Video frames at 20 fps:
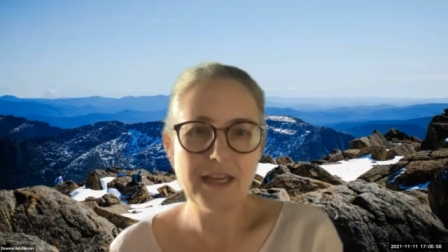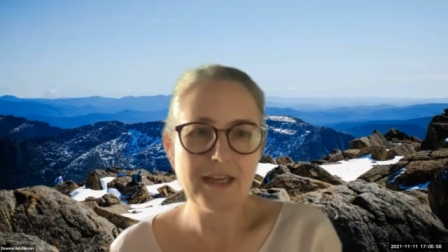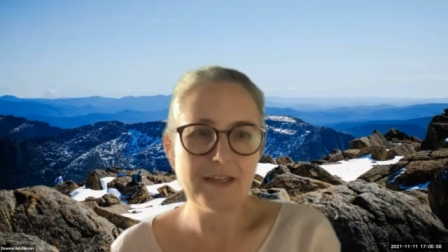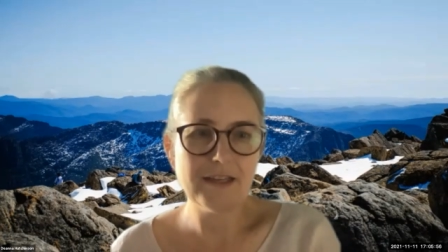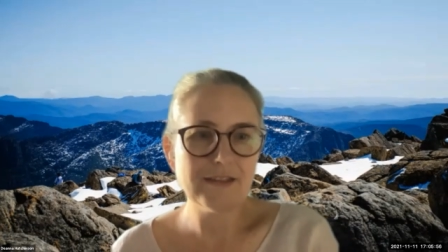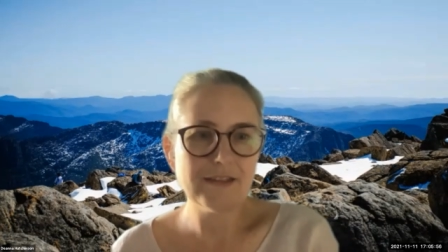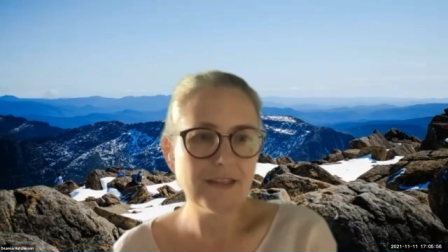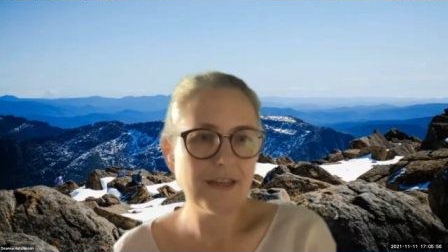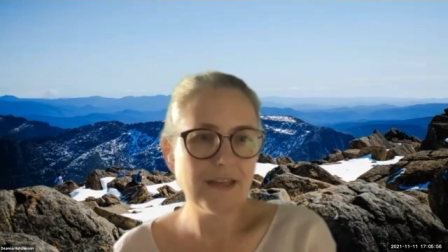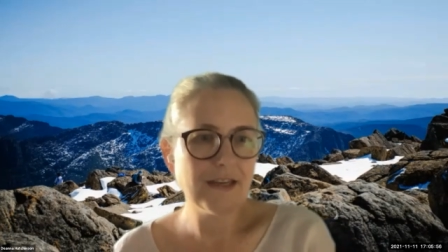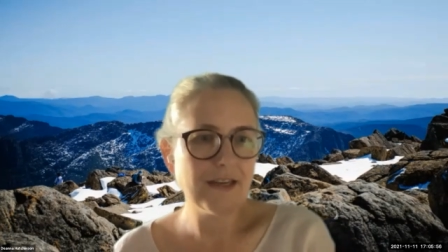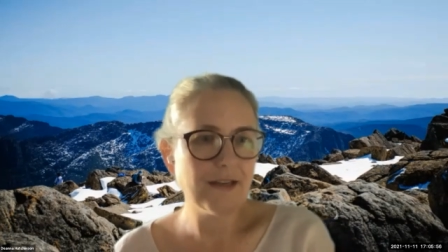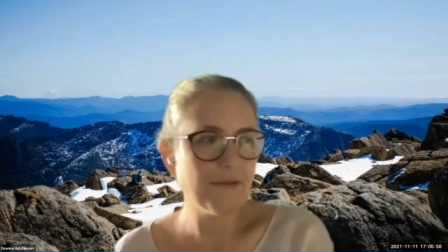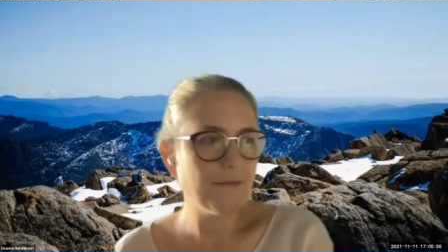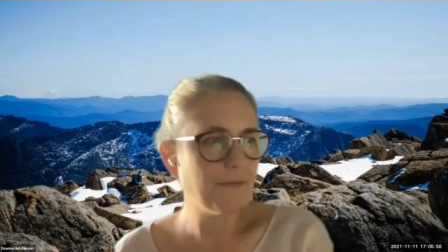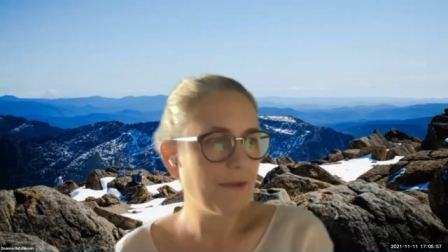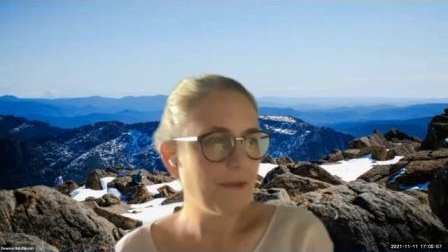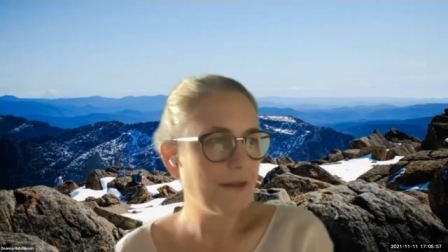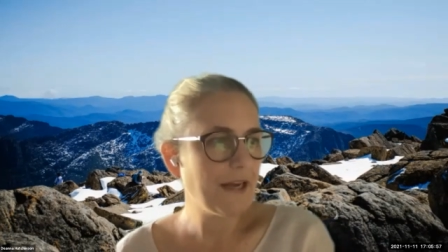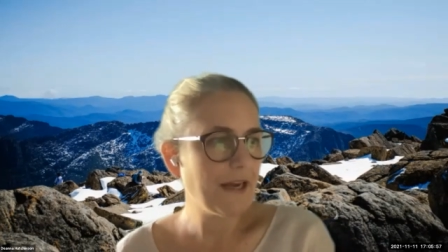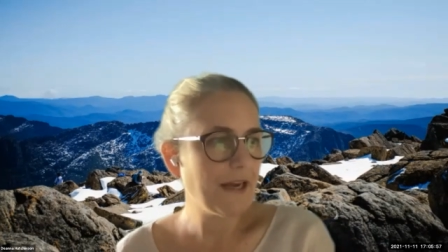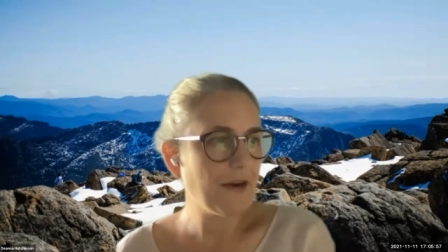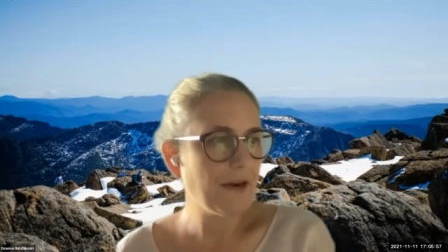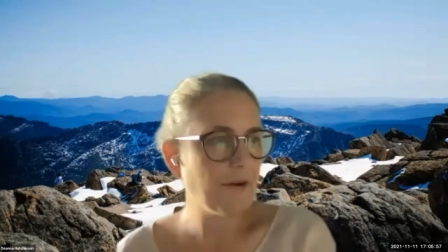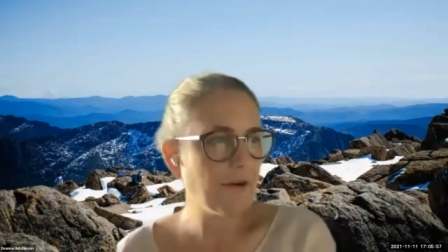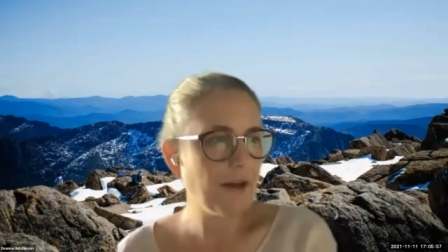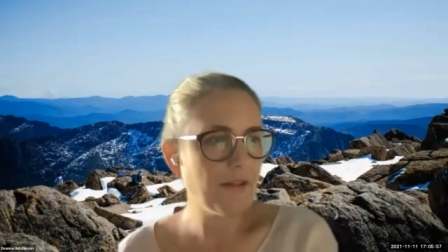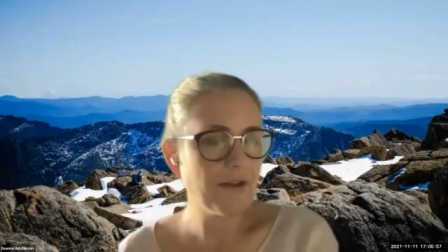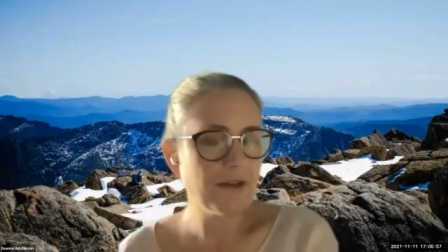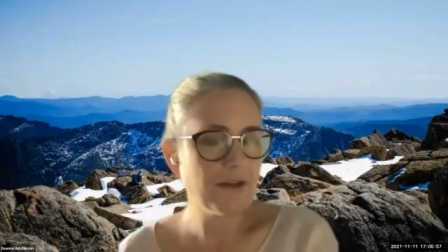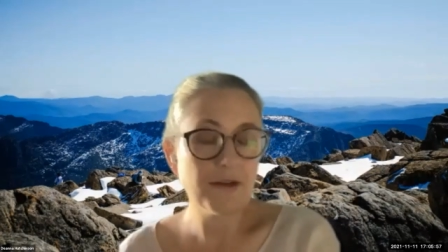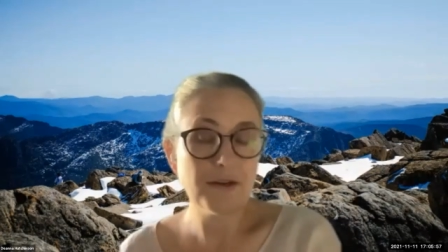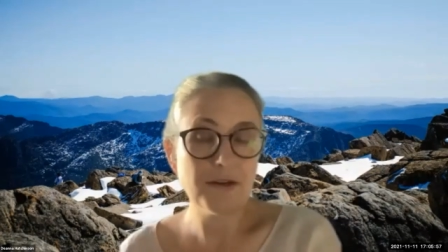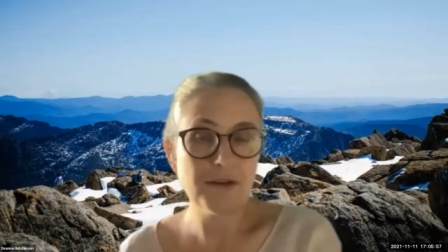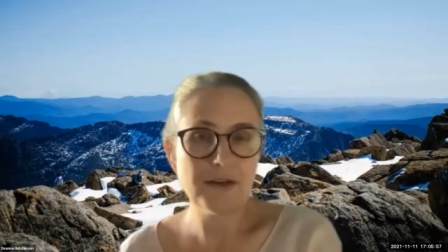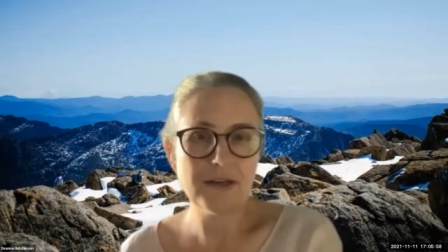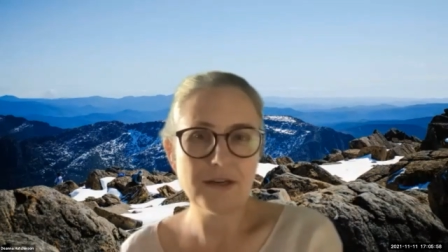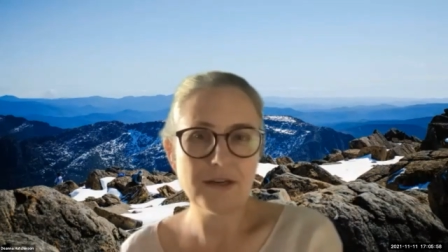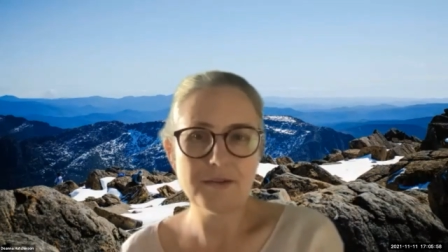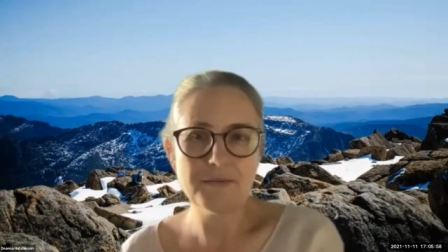and um, our
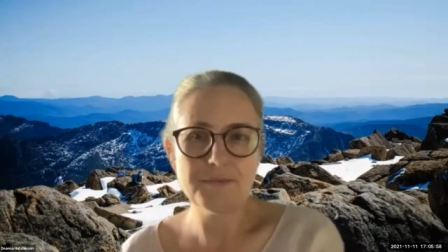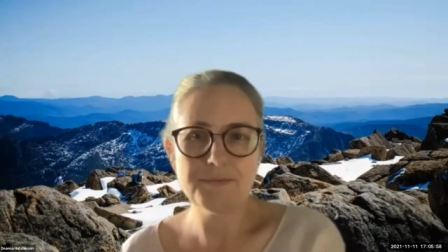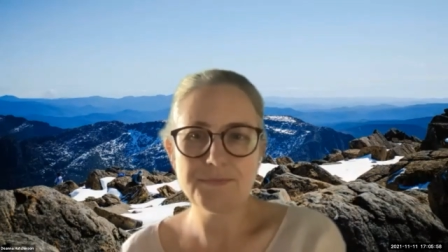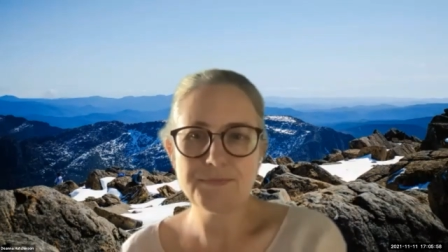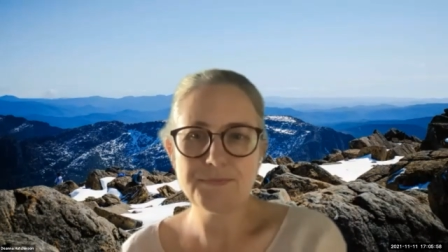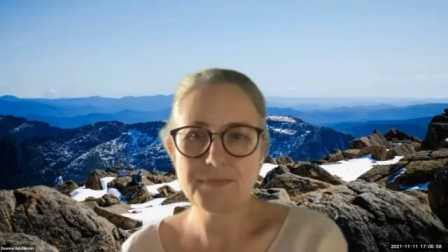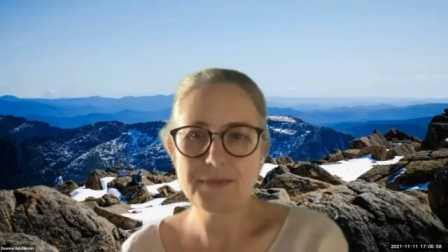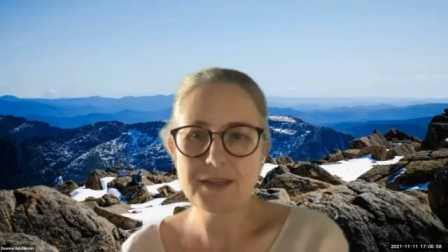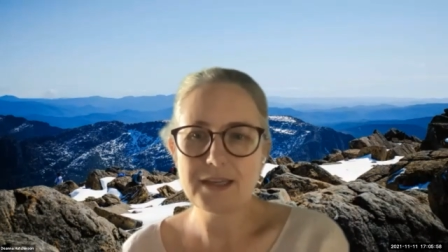other um,